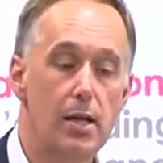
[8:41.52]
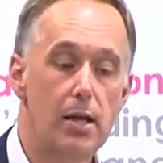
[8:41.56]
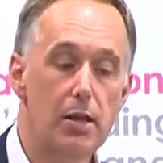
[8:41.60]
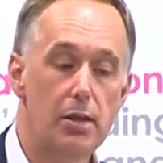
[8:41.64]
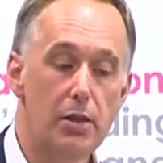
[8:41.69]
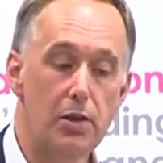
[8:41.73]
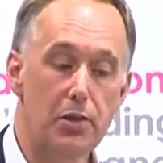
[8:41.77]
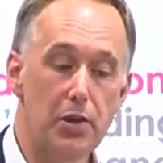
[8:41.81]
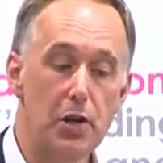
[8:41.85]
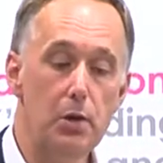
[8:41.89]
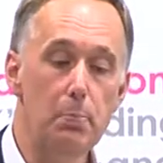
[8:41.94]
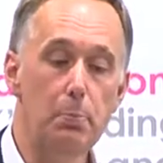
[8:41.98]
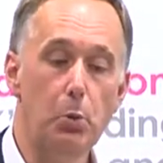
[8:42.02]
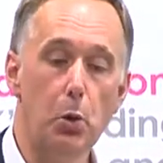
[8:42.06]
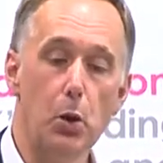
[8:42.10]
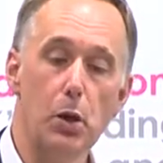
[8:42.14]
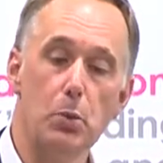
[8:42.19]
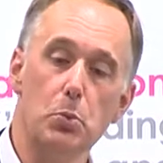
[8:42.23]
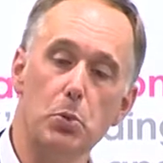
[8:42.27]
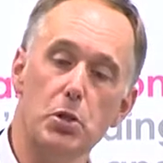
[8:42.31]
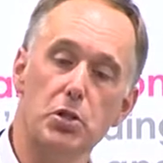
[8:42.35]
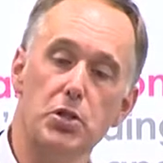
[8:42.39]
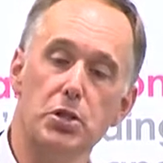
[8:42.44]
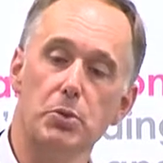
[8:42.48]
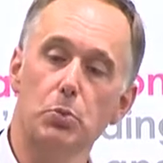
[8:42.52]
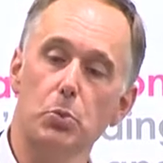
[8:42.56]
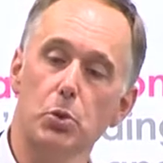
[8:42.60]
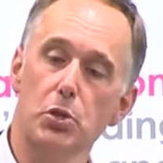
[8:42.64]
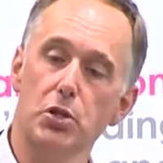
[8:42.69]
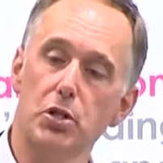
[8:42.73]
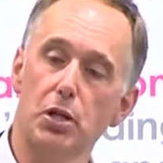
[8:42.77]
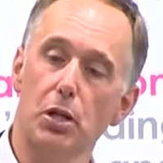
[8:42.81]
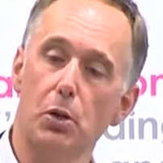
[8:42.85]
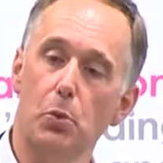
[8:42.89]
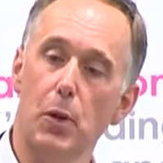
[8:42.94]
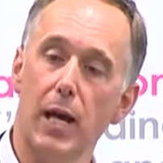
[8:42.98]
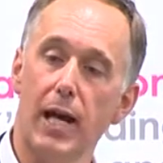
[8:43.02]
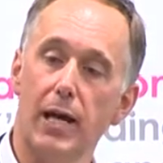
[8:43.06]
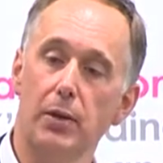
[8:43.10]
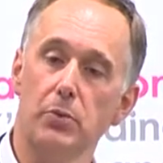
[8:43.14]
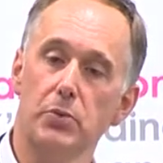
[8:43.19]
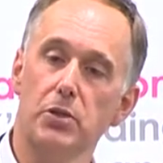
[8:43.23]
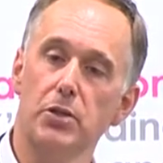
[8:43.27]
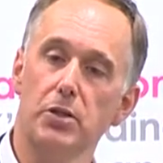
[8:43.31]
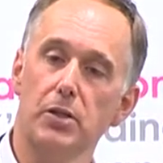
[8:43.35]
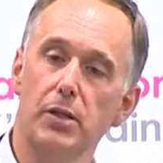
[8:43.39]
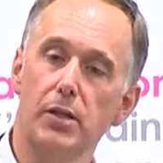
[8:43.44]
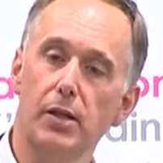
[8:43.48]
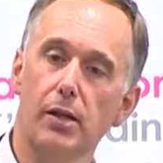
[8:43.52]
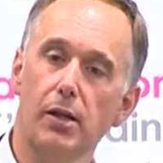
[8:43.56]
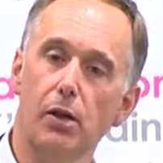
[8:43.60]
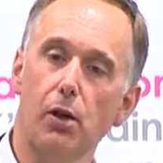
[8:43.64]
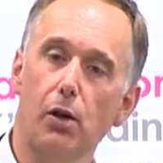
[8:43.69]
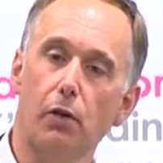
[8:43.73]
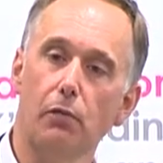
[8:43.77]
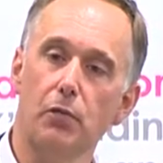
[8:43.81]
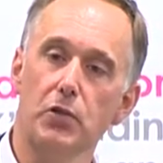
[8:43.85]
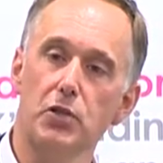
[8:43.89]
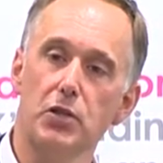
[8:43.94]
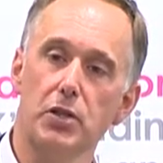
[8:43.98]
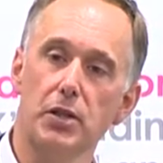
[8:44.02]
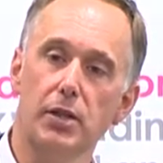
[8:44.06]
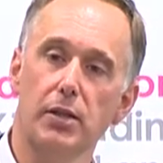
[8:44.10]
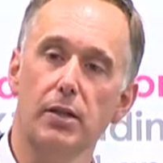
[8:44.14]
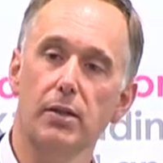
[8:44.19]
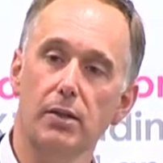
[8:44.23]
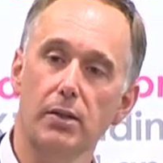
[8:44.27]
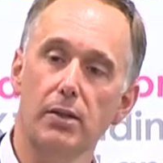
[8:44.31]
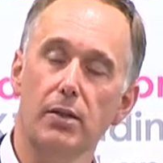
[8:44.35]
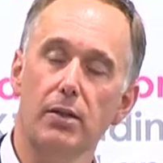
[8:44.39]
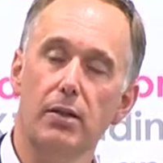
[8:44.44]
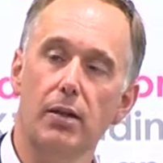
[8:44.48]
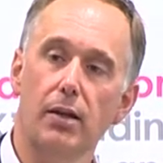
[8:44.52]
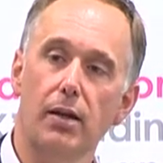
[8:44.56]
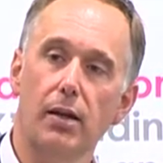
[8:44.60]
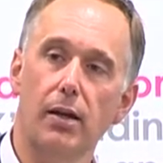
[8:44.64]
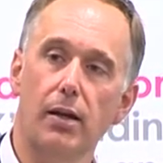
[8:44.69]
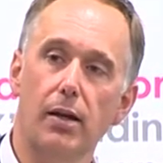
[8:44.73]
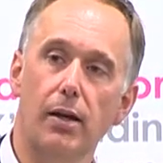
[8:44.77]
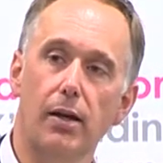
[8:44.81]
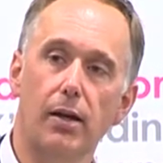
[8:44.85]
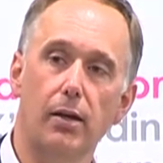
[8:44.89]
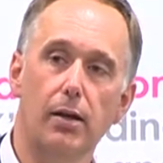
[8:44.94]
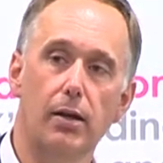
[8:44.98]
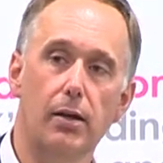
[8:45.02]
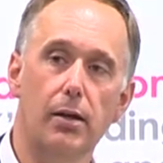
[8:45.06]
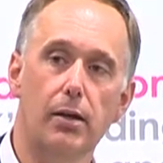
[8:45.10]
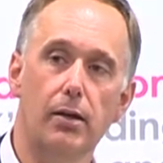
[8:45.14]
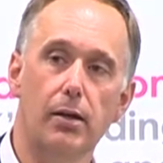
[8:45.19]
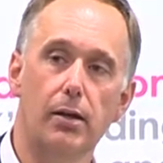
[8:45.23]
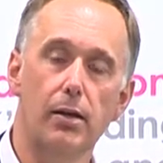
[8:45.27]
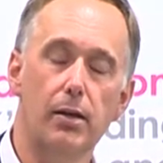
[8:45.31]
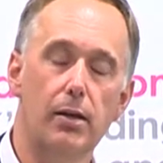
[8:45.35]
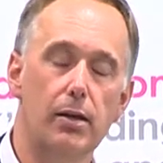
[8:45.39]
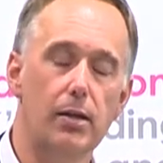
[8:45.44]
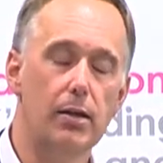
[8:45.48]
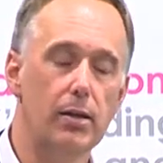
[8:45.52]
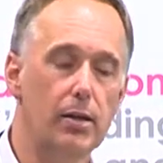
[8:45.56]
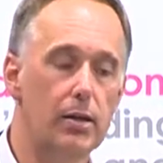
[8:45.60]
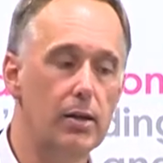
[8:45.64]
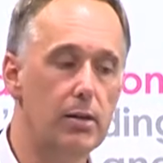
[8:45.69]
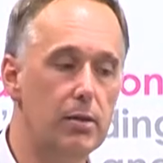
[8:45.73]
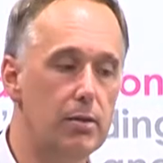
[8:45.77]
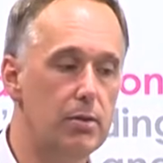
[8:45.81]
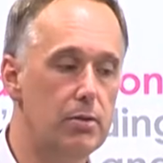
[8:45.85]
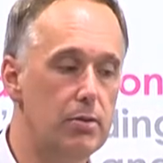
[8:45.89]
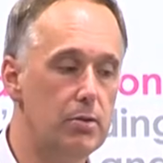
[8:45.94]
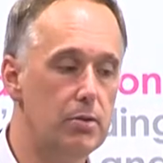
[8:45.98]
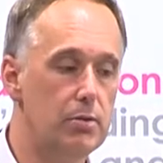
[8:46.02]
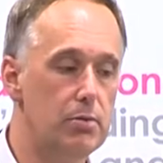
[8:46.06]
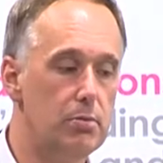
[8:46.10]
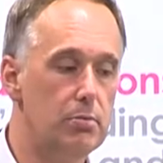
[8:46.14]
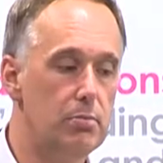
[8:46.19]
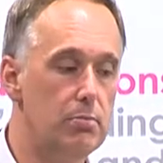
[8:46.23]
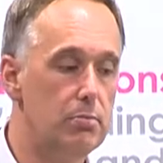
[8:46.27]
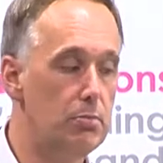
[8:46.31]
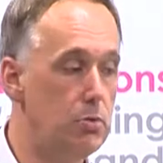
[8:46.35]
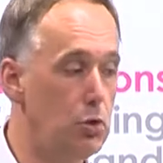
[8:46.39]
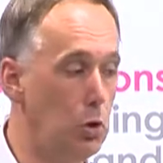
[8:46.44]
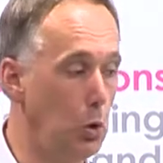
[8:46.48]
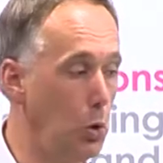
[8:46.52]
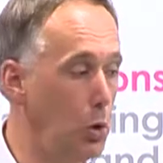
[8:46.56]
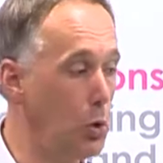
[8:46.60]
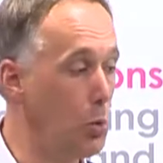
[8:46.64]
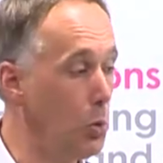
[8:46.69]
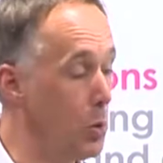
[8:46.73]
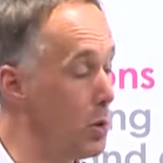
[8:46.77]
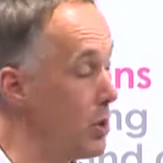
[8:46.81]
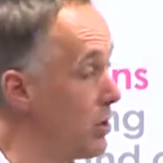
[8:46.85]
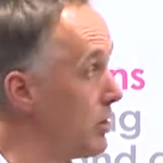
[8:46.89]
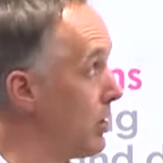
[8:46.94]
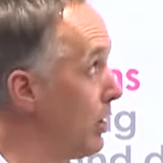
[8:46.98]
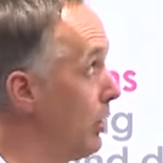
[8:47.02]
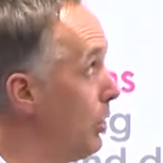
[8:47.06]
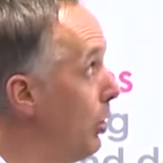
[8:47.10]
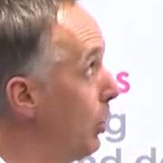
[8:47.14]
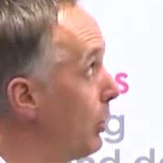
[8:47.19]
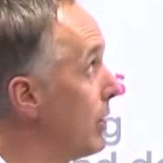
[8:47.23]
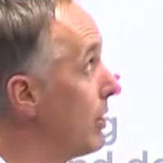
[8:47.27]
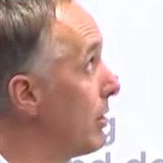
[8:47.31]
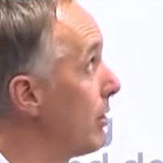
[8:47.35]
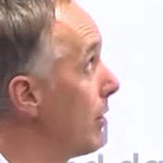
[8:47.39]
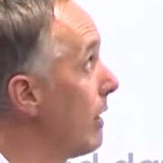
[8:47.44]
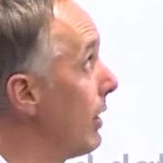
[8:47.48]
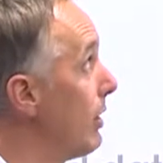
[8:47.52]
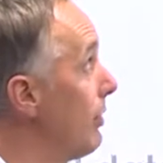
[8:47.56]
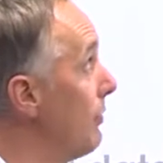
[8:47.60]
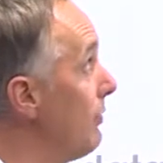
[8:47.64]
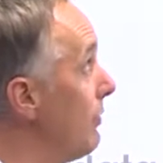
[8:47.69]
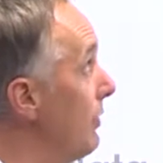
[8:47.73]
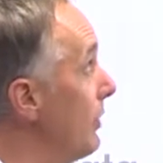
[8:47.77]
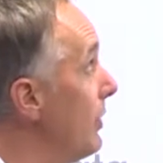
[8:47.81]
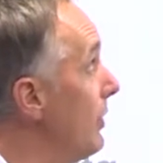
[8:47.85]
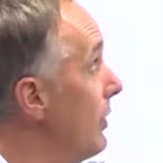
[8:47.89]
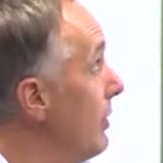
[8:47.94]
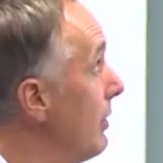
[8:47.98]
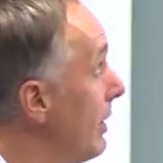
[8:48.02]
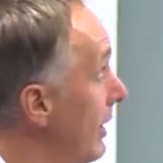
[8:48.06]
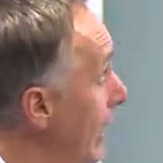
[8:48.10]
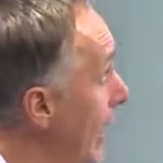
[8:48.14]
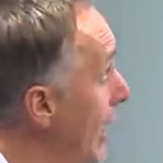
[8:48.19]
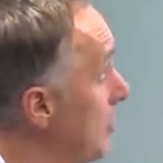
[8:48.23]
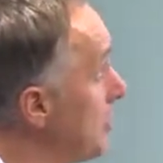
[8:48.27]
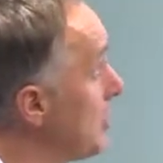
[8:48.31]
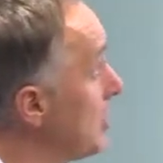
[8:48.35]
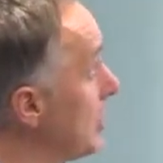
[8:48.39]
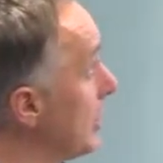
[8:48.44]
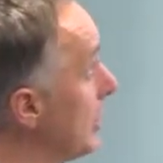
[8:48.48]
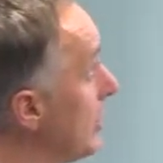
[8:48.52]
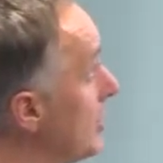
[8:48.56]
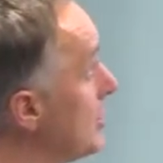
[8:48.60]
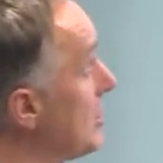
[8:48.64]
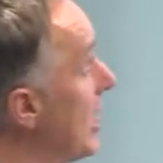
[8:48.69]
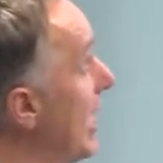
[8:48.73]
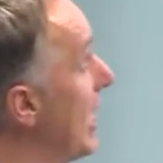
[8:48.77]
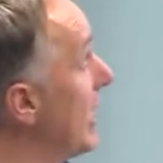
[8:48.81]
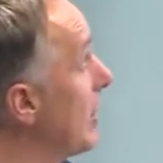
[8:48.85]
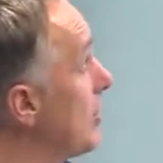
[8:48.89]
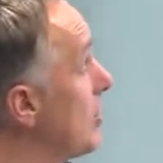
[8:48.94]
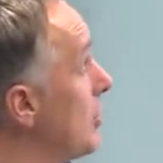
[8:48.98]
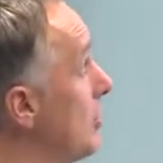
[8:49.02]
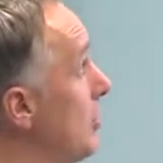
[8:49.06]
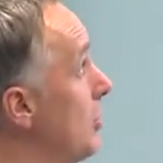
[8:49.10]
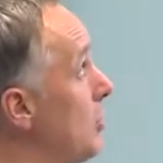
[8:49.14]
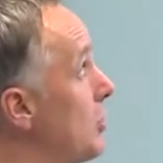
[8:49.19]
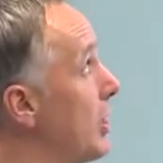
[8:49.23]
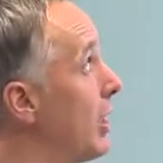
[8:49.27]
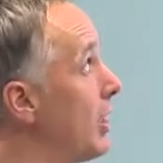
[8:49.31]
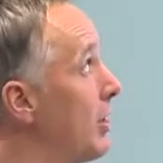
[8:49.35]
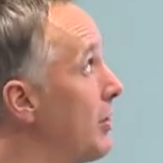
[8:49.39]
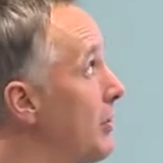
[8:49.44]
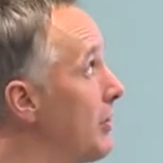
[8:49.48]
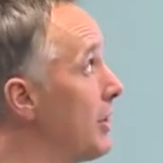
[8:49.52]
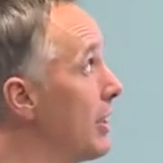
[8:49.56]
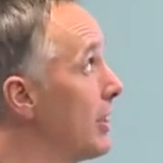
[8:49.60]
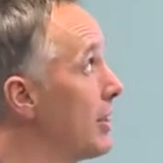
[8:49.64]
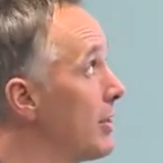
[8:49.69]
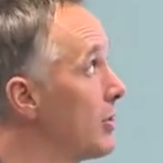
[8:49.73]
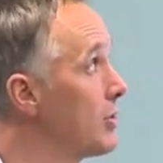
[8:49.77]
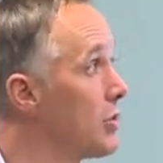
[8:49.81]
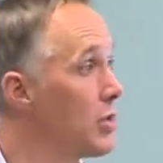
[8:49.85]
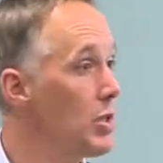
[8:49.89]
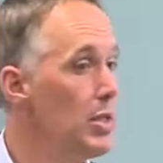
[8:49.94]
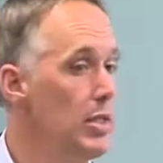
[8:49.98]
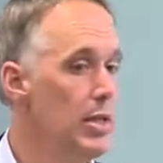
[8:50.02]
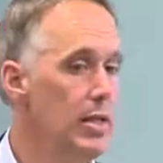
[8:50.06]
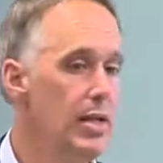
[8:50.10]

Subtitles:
The third point was around, obviously, Deloitte works a lot in kind of accounting and tax and those kind of things.